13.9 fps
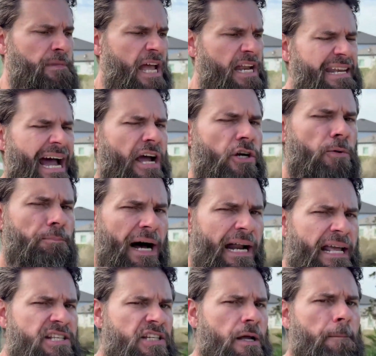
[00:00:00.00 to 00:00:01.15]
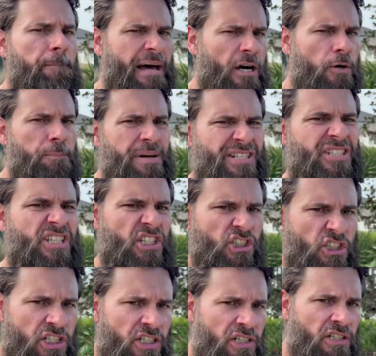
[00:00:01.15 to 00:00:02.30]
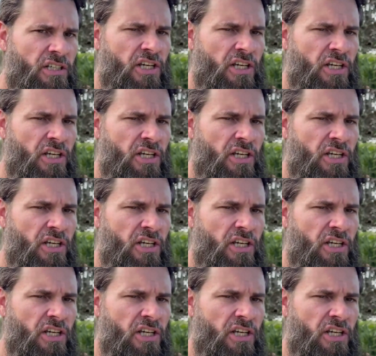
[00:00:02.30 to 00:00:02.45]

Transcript: and now your body's in a better position